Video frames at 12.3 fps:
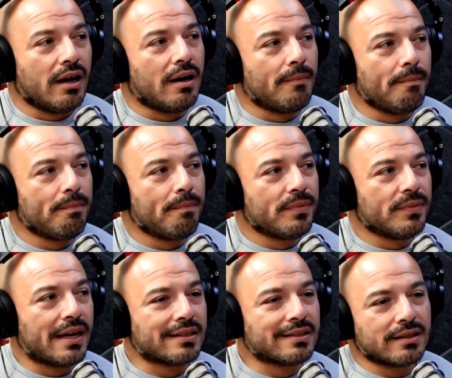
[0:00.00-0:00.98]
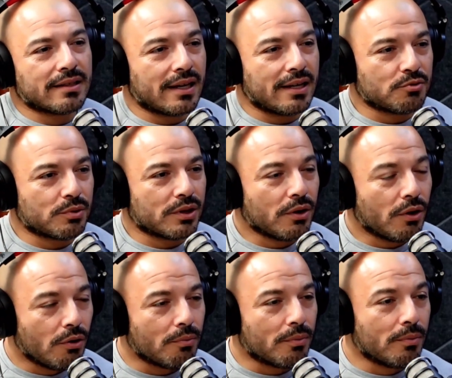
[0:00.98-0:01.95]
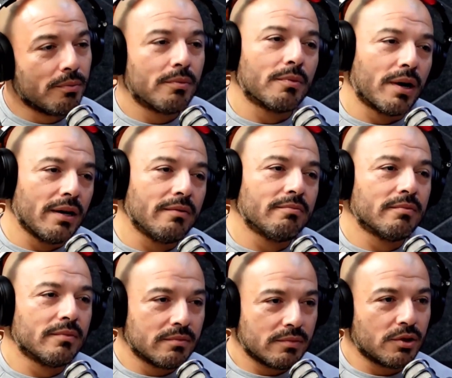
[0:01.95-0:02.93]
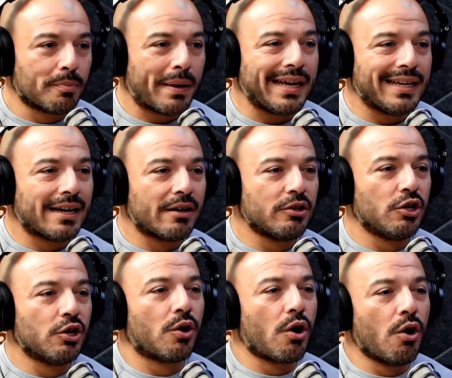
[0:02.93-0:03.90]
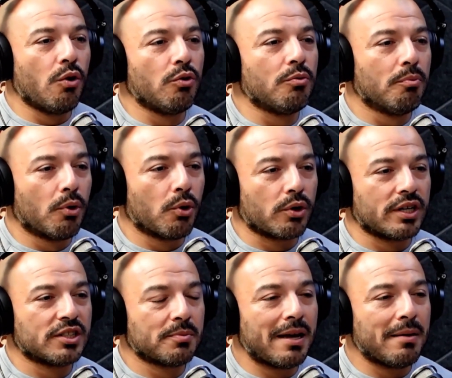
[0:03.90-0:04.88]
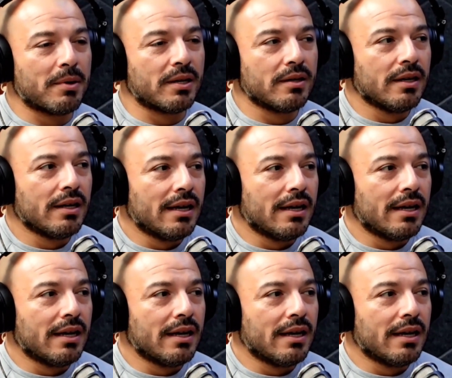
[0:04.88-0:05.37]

Um that's not the case with the home, right? You're paying down your own mortgage payment.